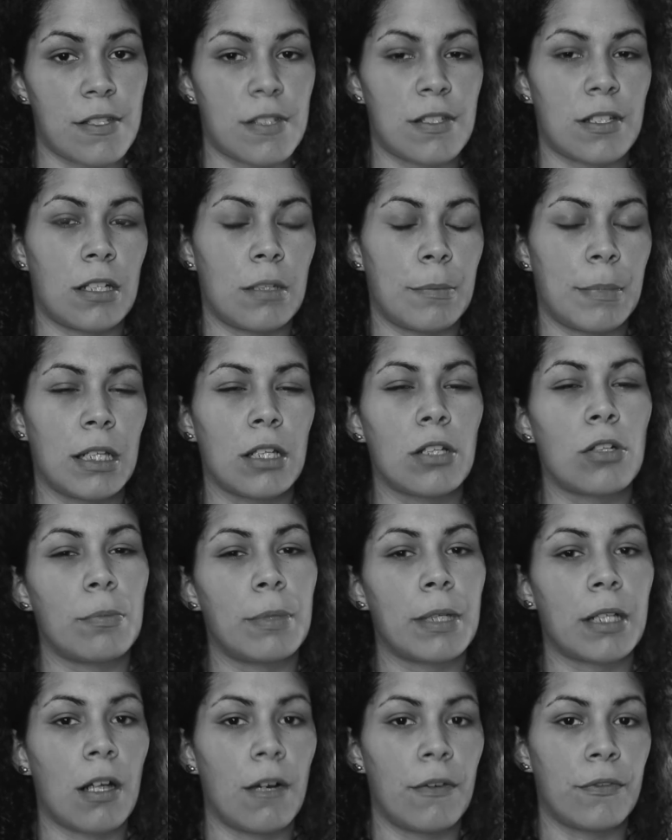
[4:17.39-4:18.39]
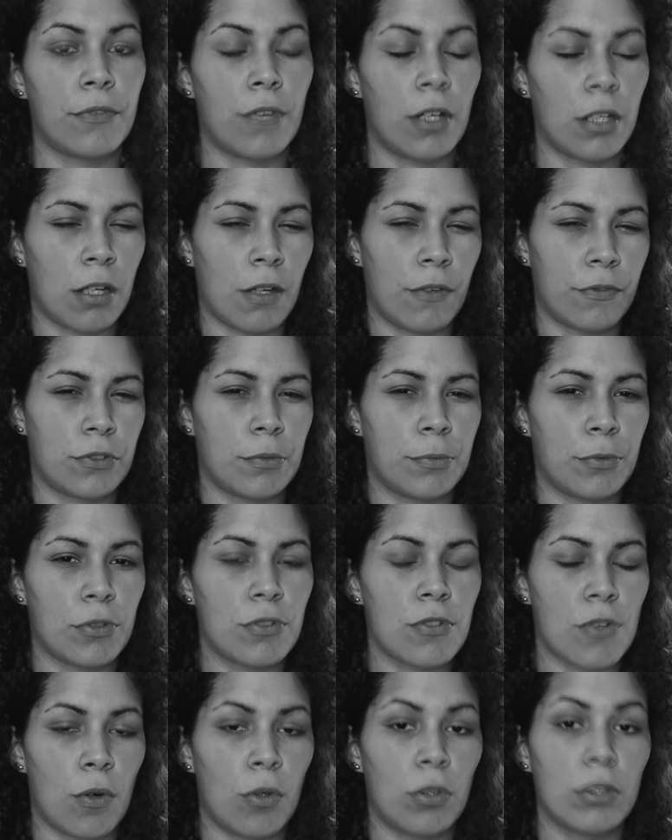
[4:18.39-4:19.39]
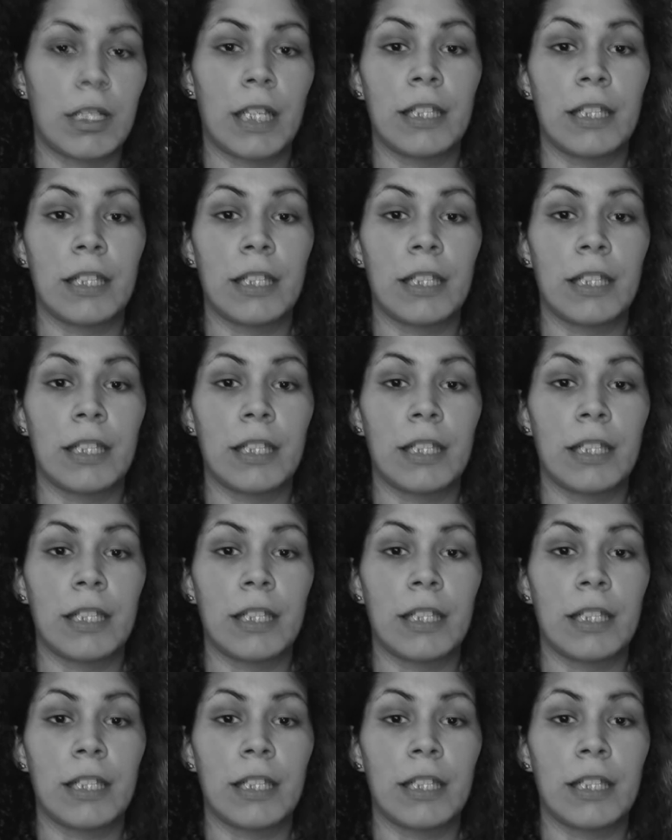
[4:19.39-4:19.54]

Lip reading: It's going to be a little bit uncomfortable to hold.